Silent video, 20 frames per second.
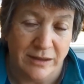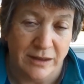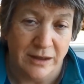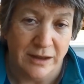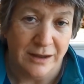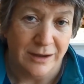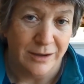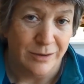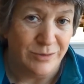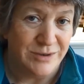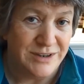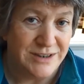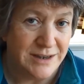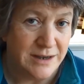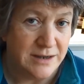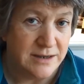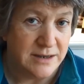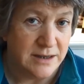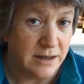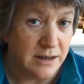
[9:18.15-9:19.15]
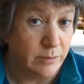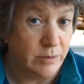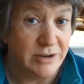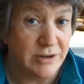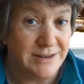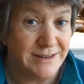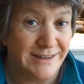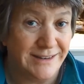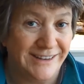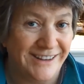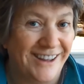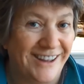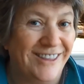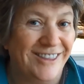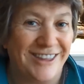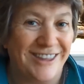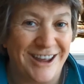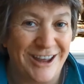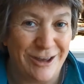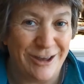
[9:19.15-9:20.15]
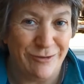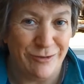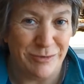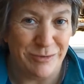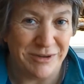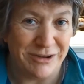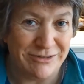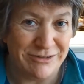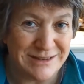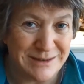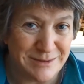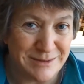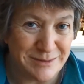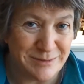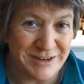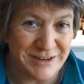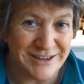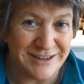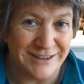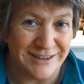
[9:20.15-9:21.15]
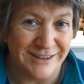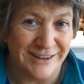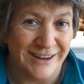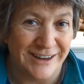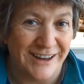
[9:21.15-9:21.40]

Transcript: uh, we say to the other person, thank you for my Christmas present.